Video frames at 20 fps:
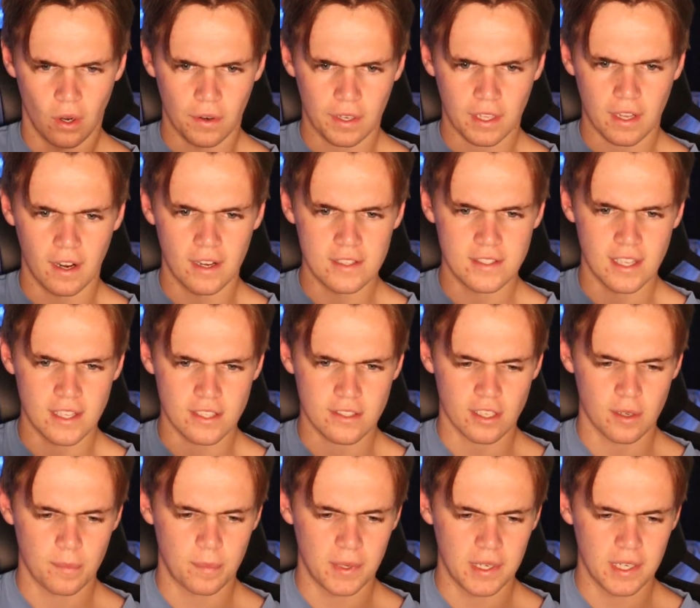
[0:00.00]
Alright guys, there's
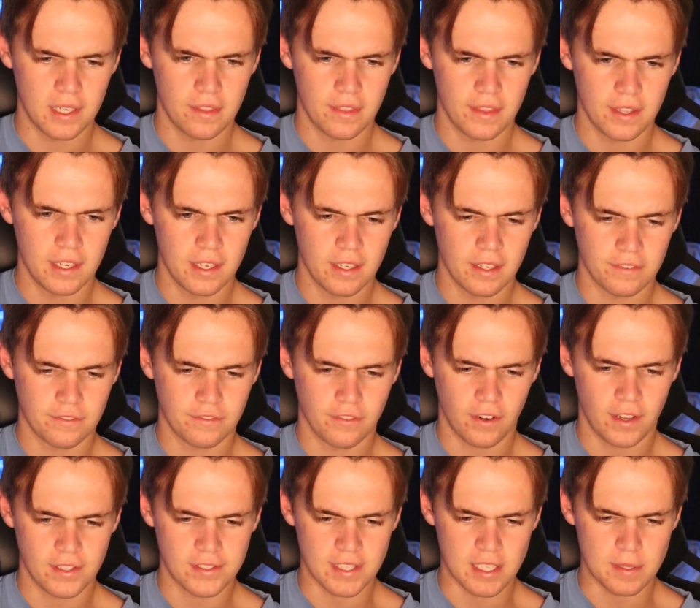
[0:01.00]
going to be the
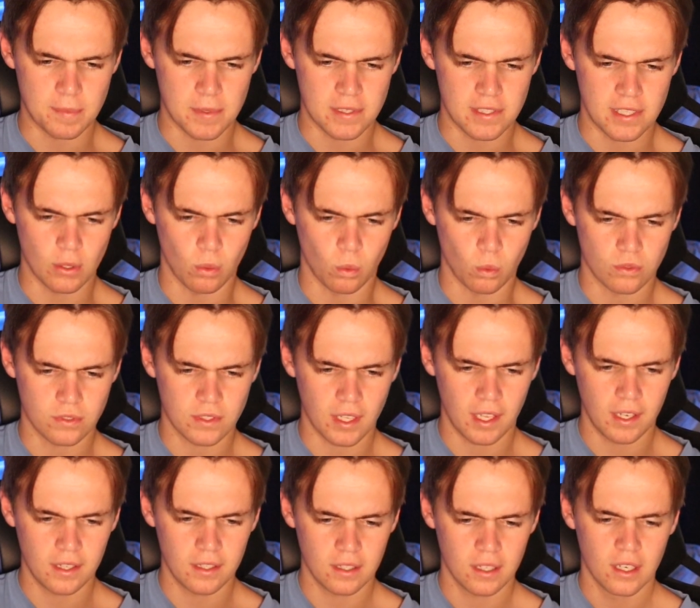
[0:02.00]
France SBC all
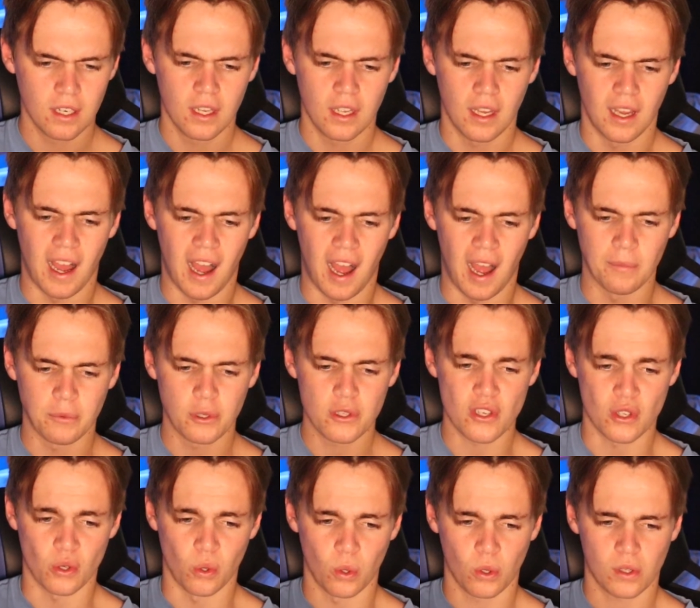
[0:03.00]
done. Uh, I'm
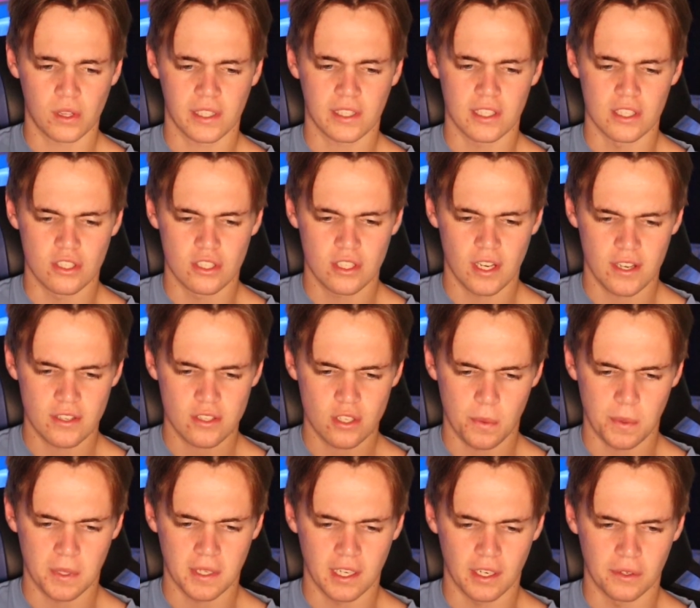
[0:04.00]
using an auto clicker just so
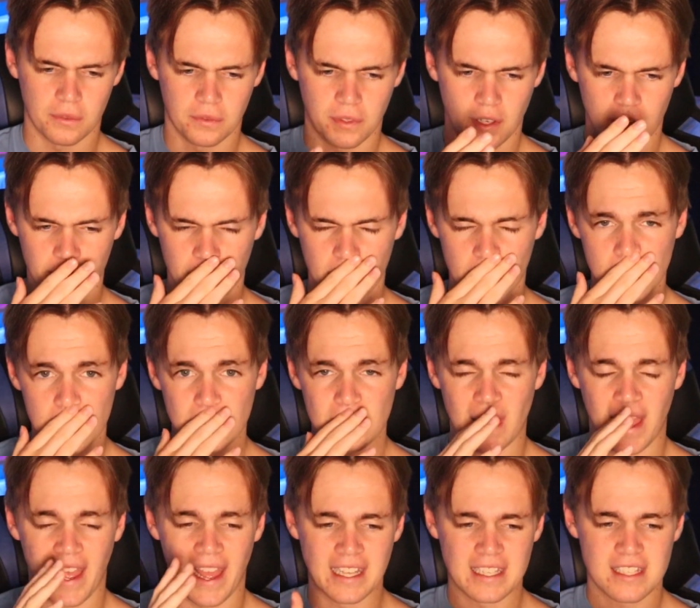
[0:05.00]
we can get rid of the
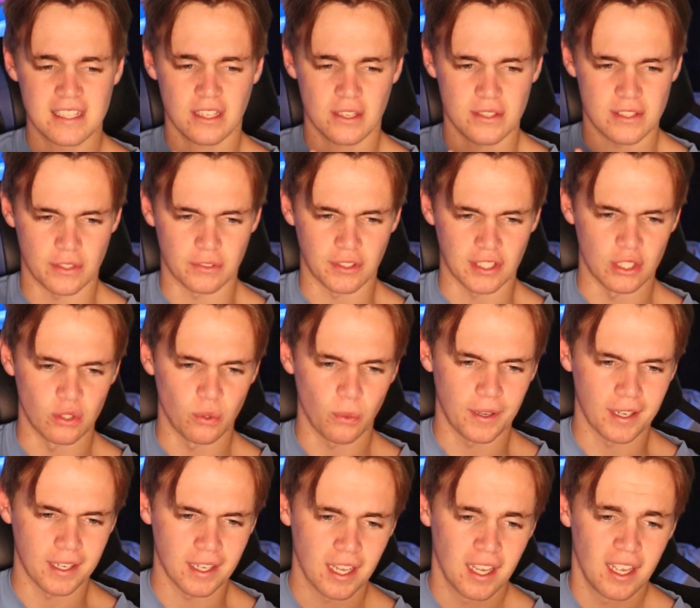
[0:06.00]
ads because they're really
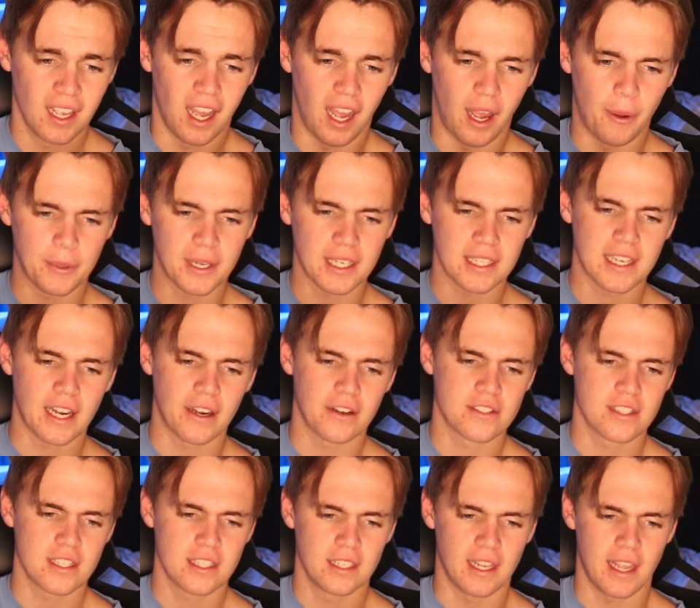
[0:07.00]
annoying. Uh, we get
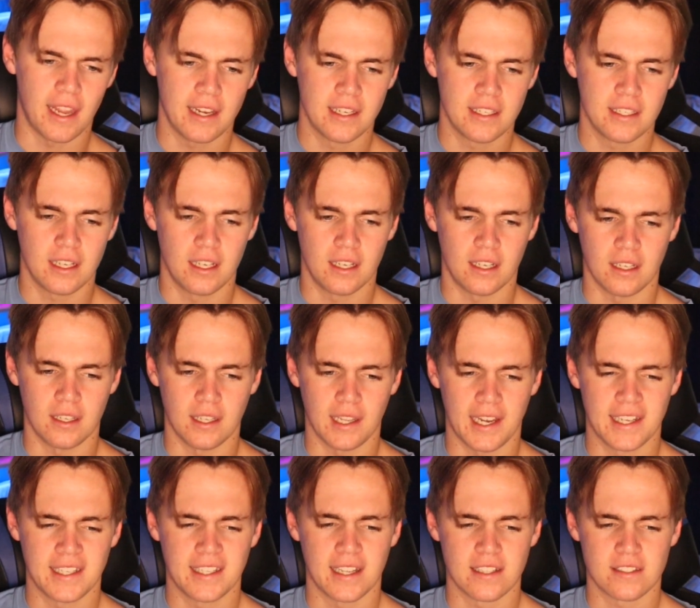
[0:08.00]
guaranteed 80, uh,
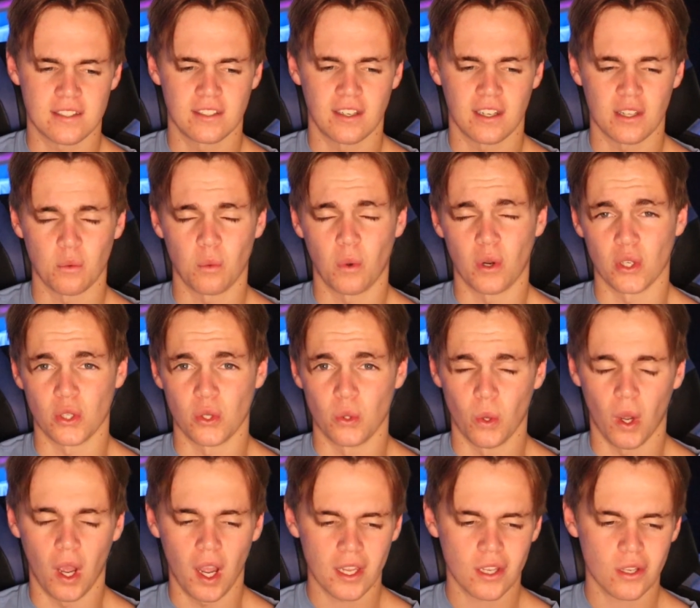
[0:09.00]
88 to 91
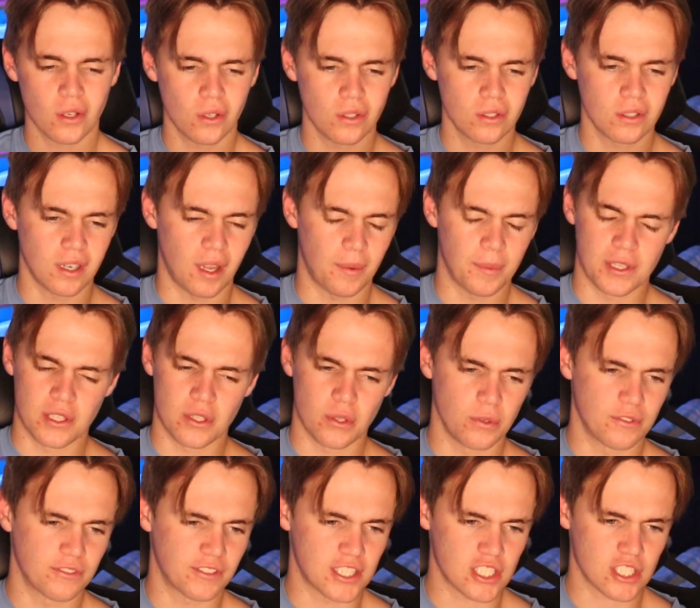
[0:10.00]
new icon, I mean
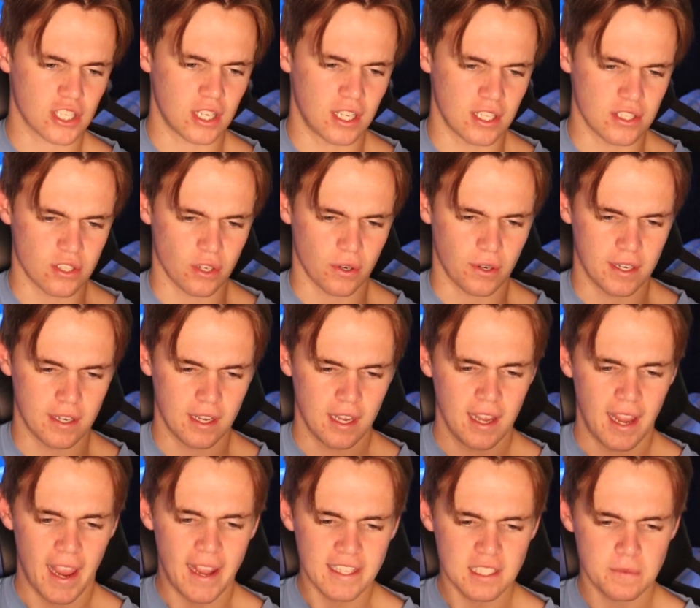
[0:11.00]
new French card, sorry,
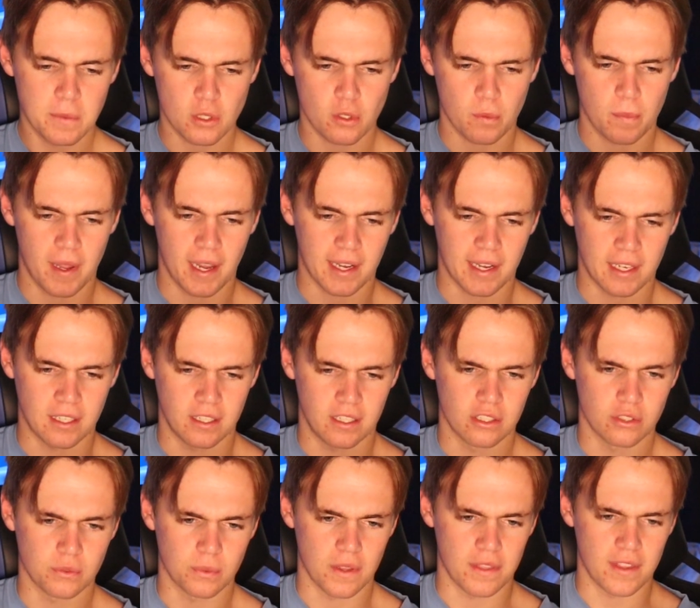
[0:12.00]
and a special pack and
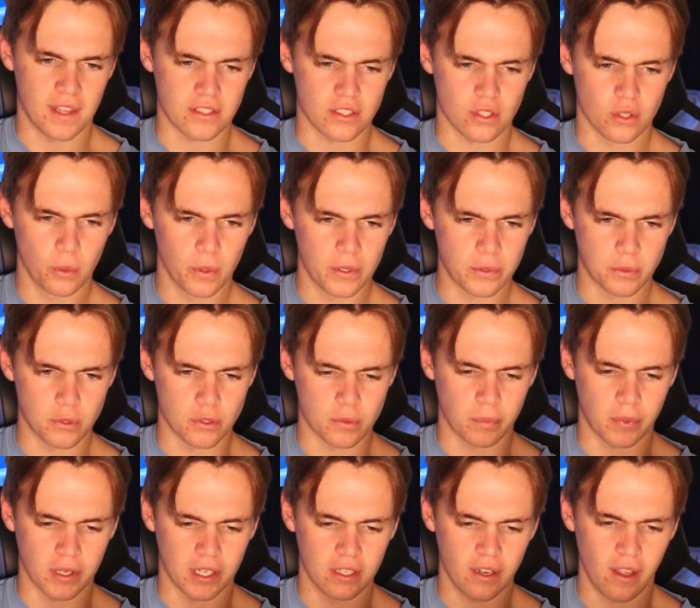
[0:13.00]
120,000 coins, which is
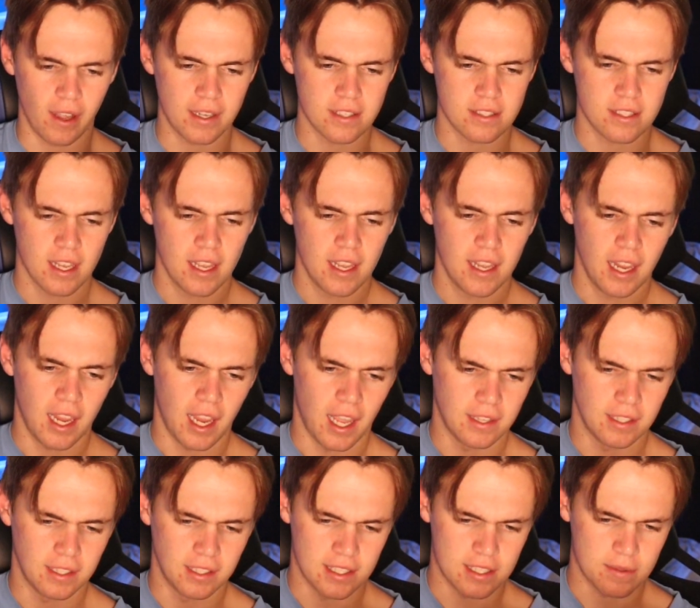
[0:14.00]
pretty nice.
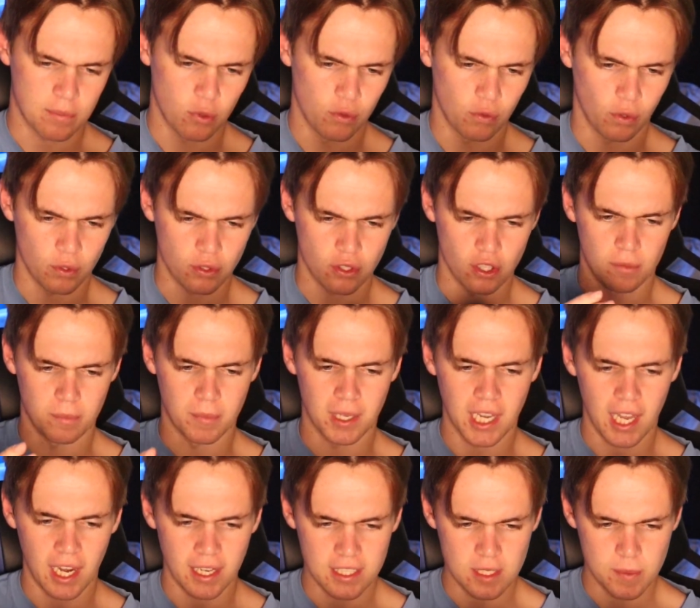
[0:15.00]
And then let's move on to the
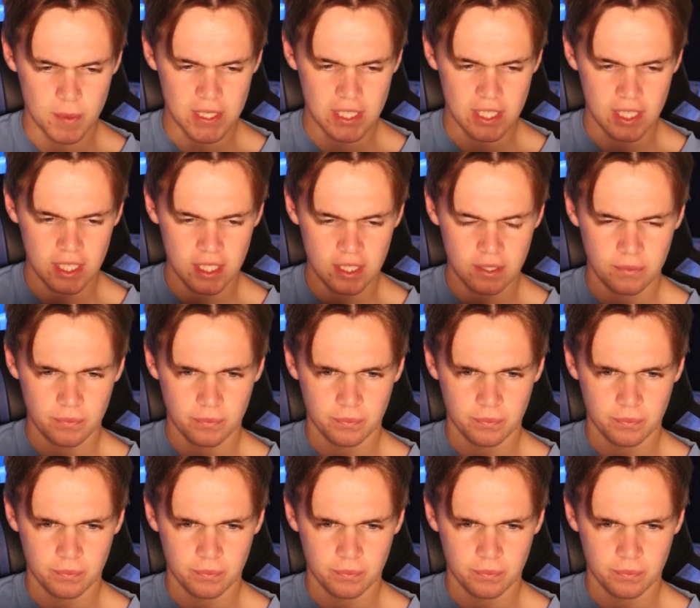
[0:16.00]
Milan SBC.